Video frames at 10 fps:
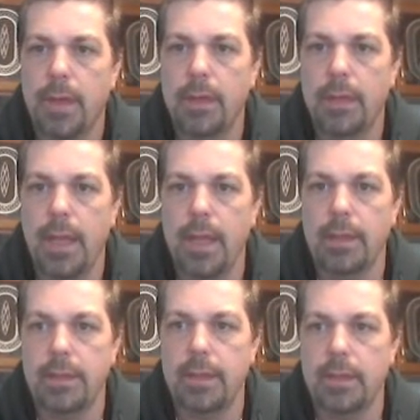ahead and
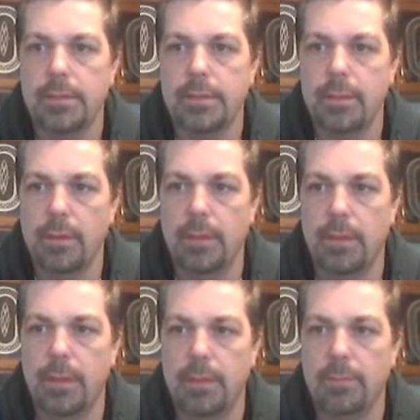edit this
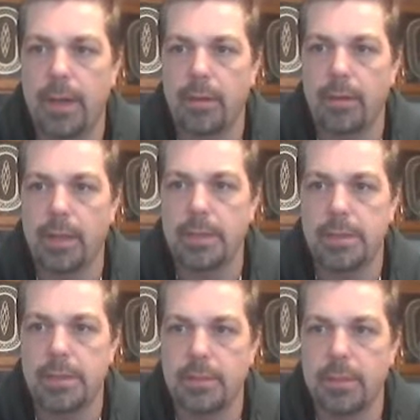in Power Lead
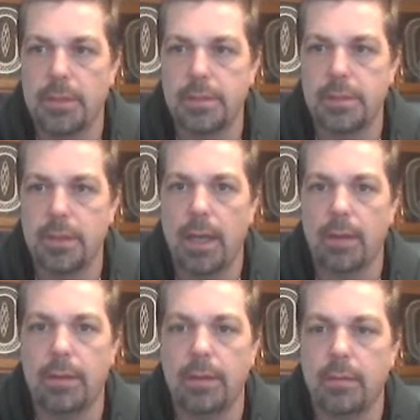System, and I'll show you
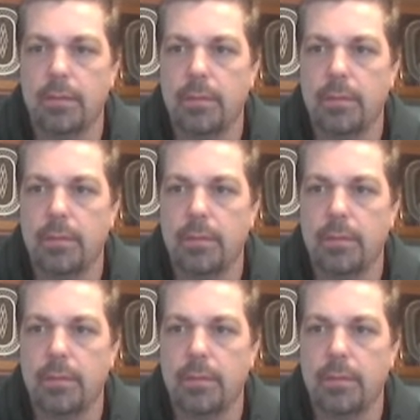how to